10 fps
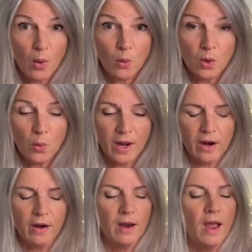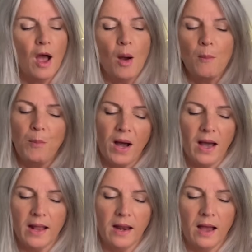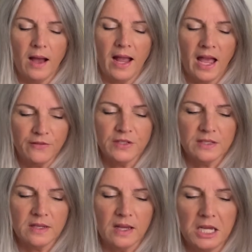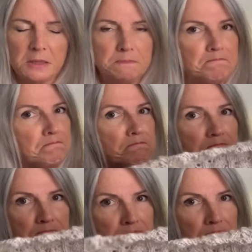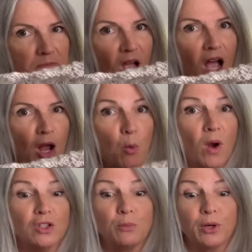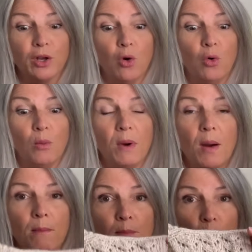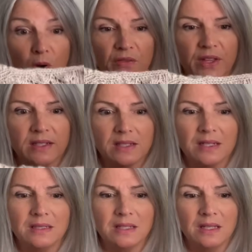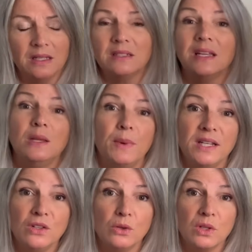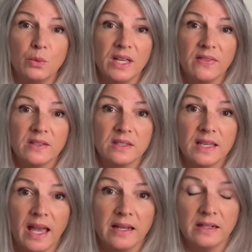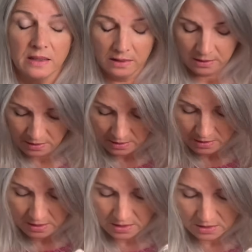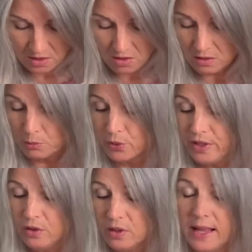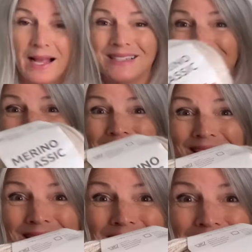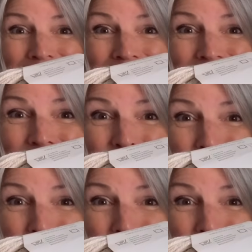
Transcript: it will wear, but I have to say, I want to bring home more of this because does anybody know, can we get this in Canada? It's called Merino Classic. Haven't